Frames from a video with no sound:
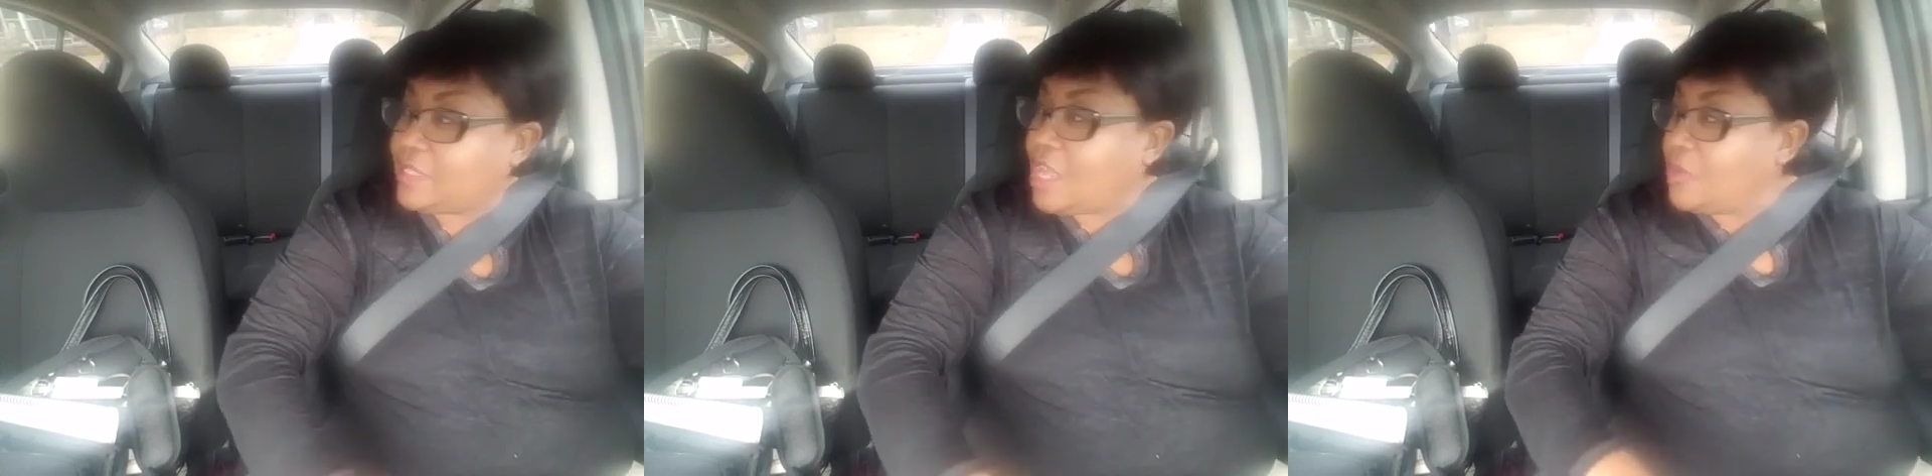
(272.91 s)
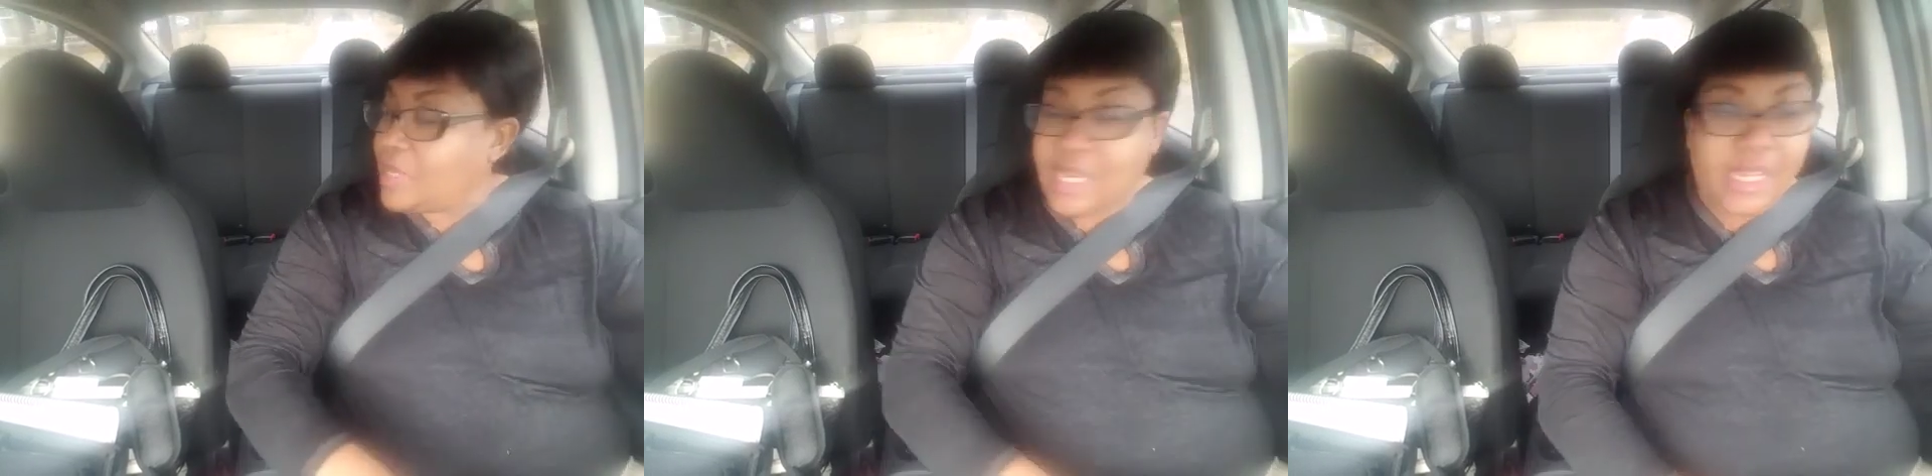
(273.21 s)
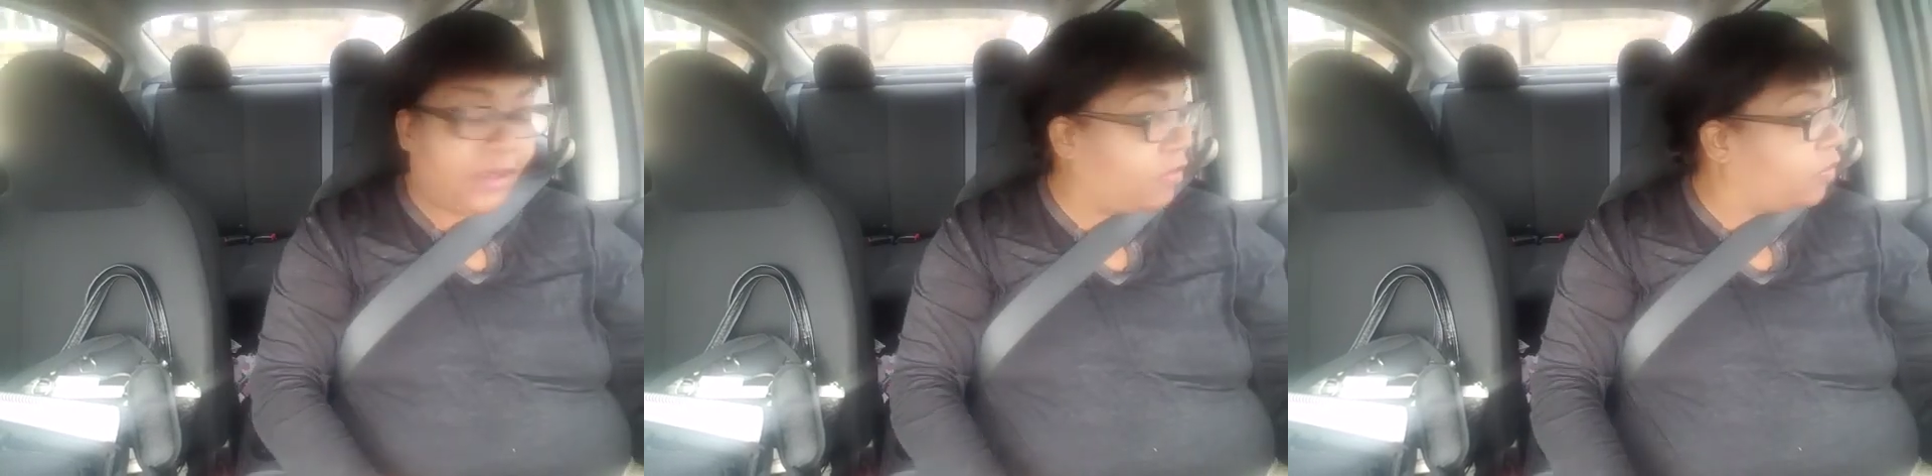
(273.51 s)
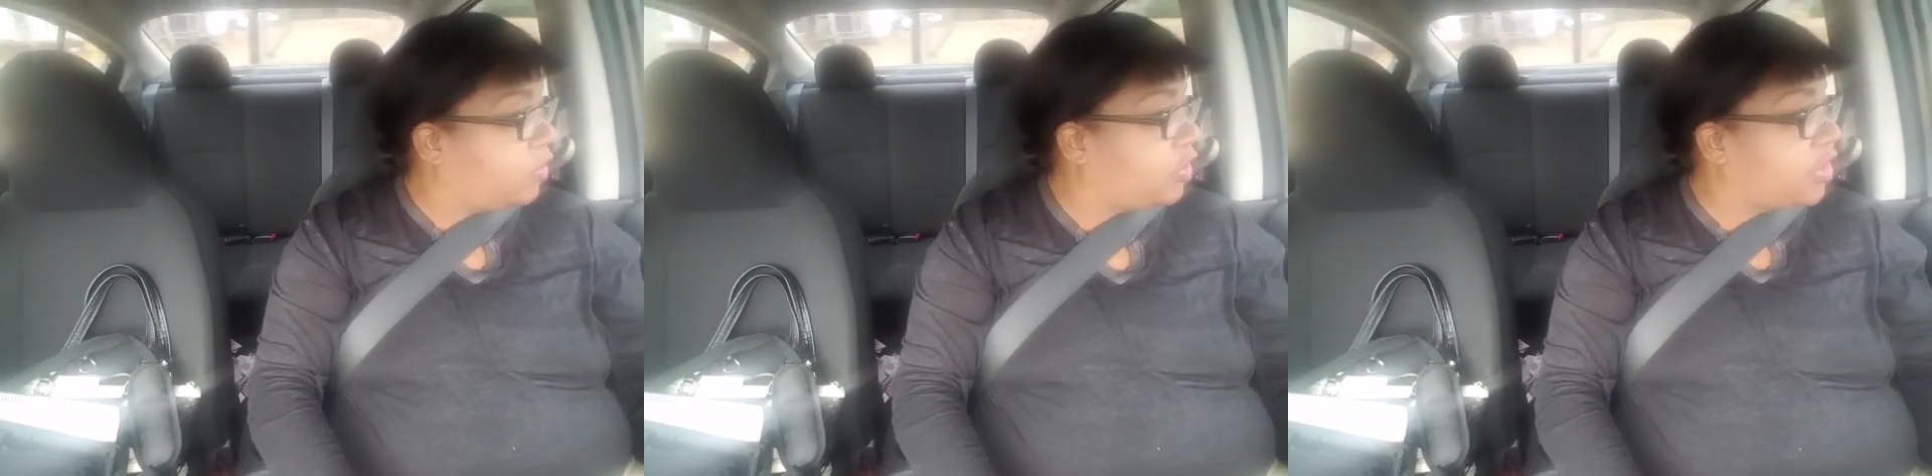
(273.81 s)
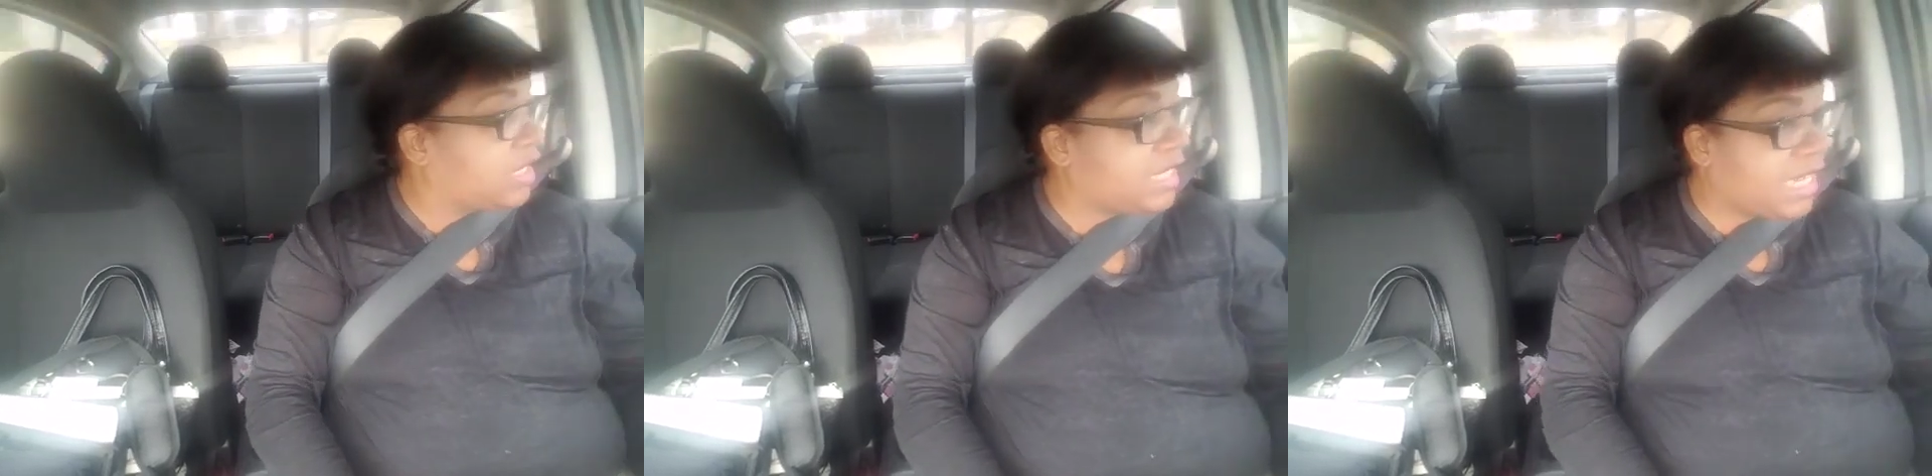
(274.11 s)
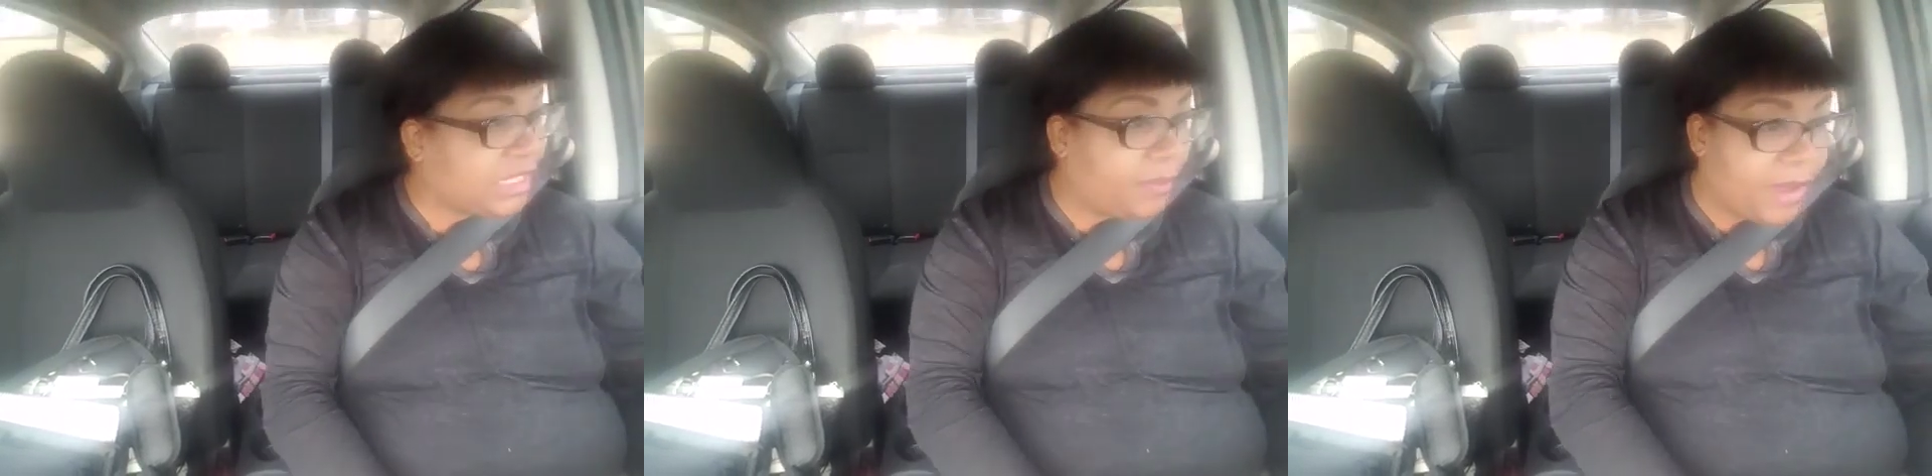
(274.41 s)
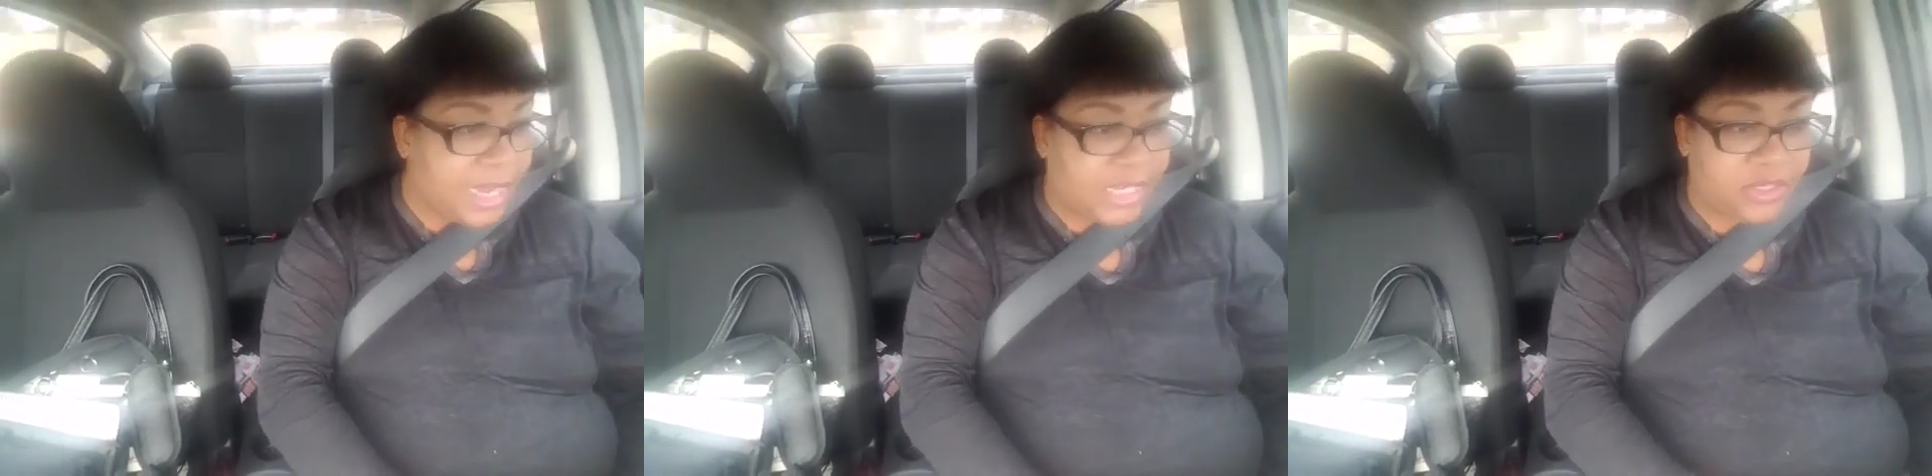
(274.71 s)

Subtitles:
all we need. You just need somebody